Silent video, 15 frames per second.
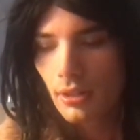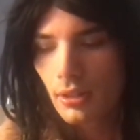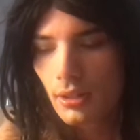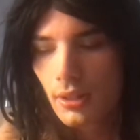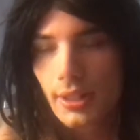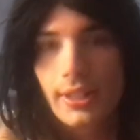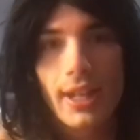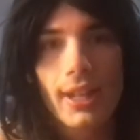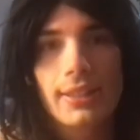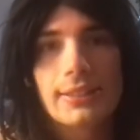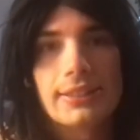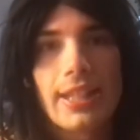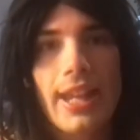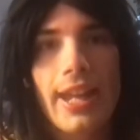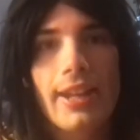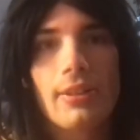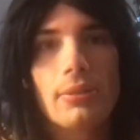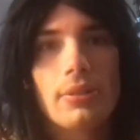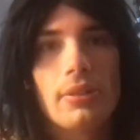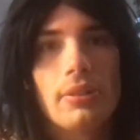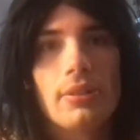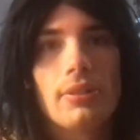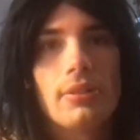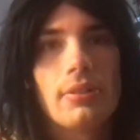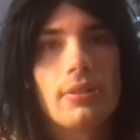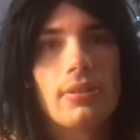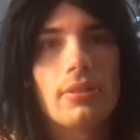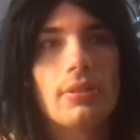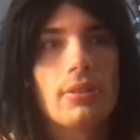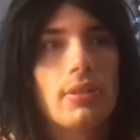Youngstown.
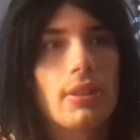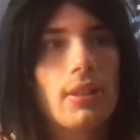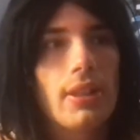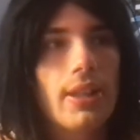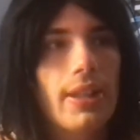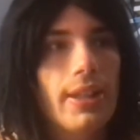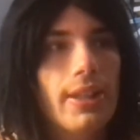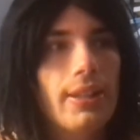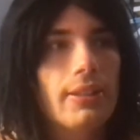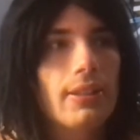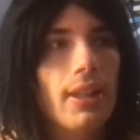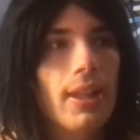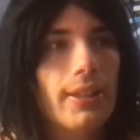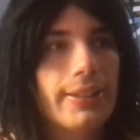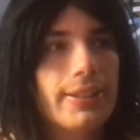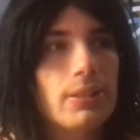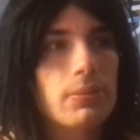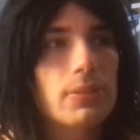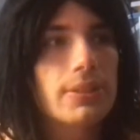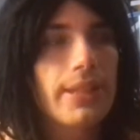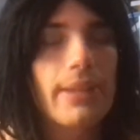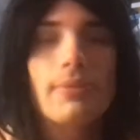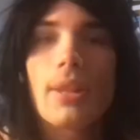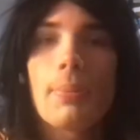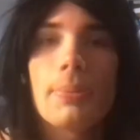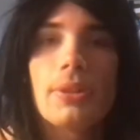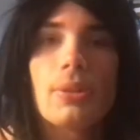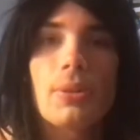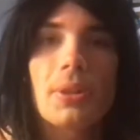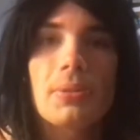And a lot of this was taped up in
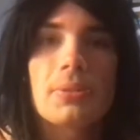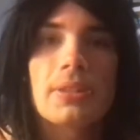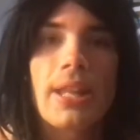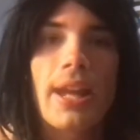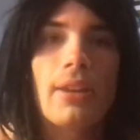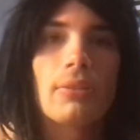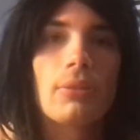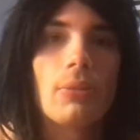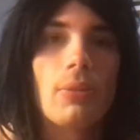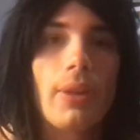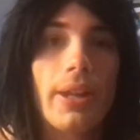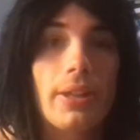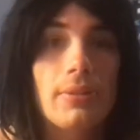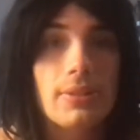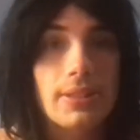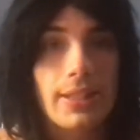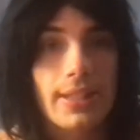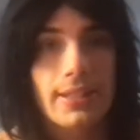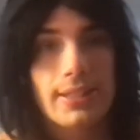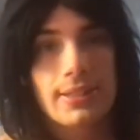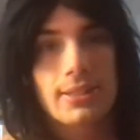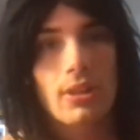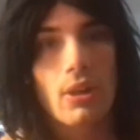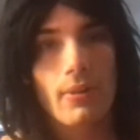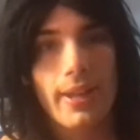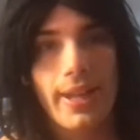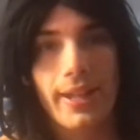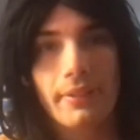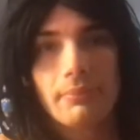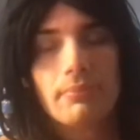Doylestown, where I used to get this all
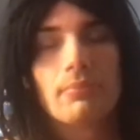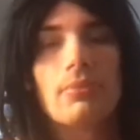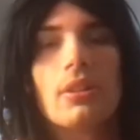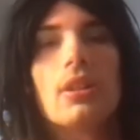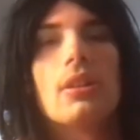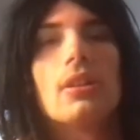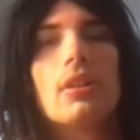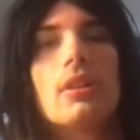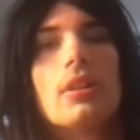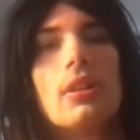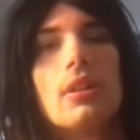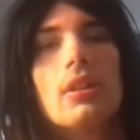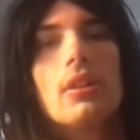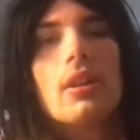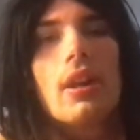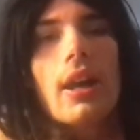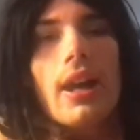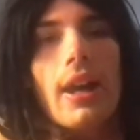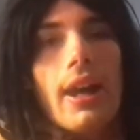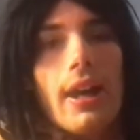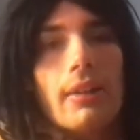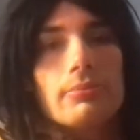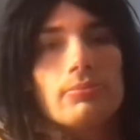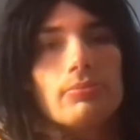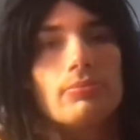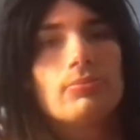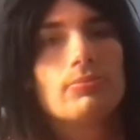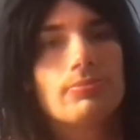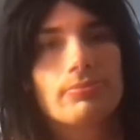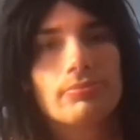out.
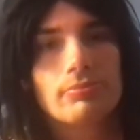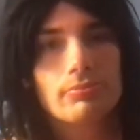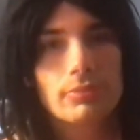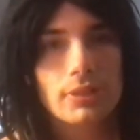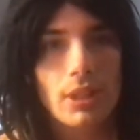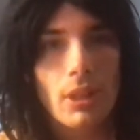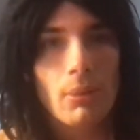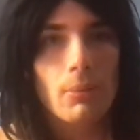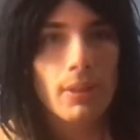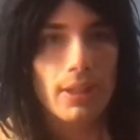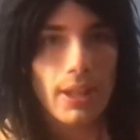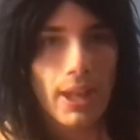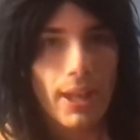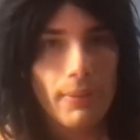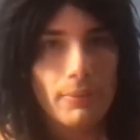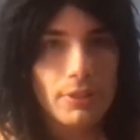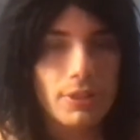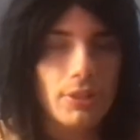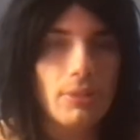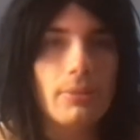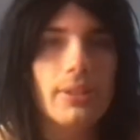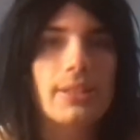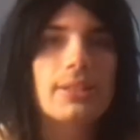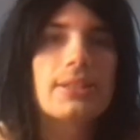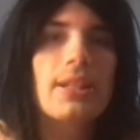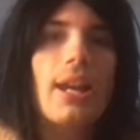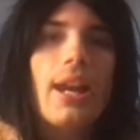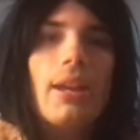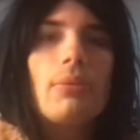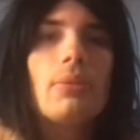So what I would do is
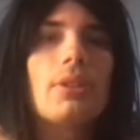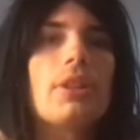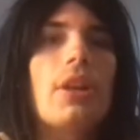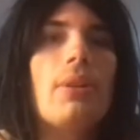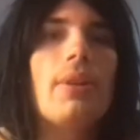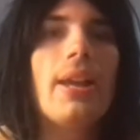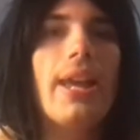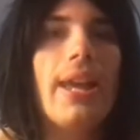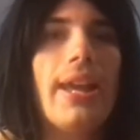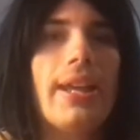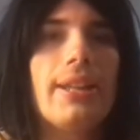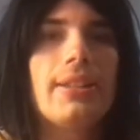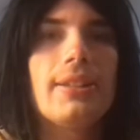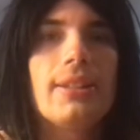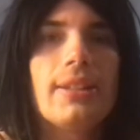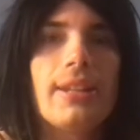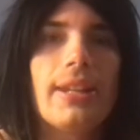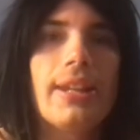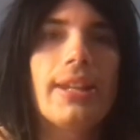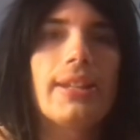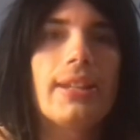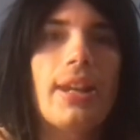I would go ahead and